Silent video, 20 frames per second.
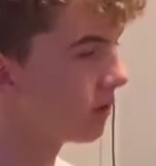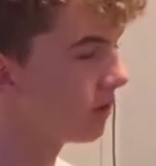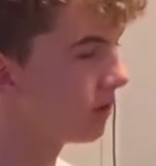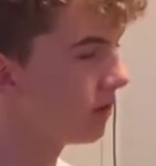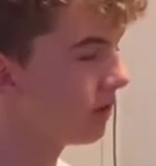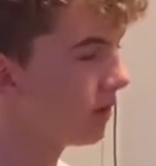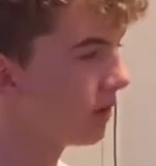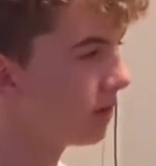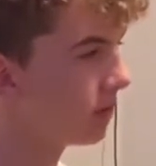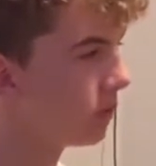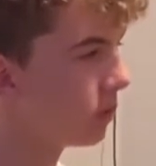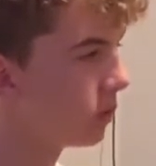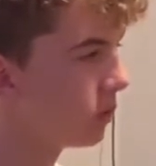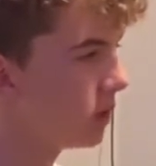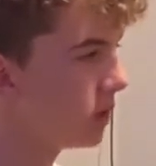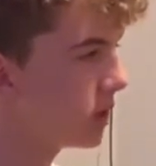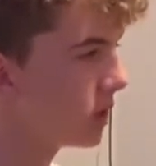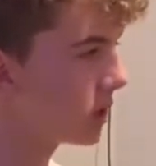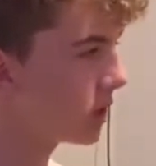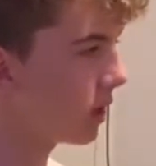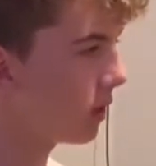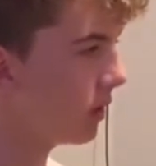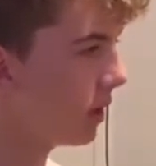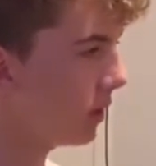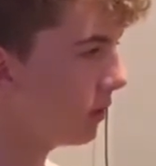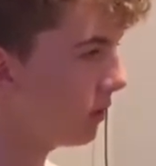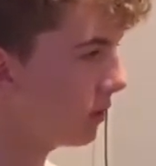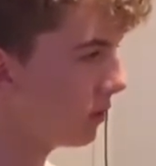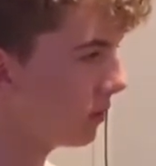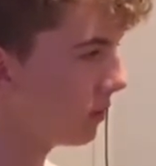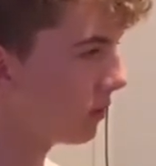I think, 4 years ago now.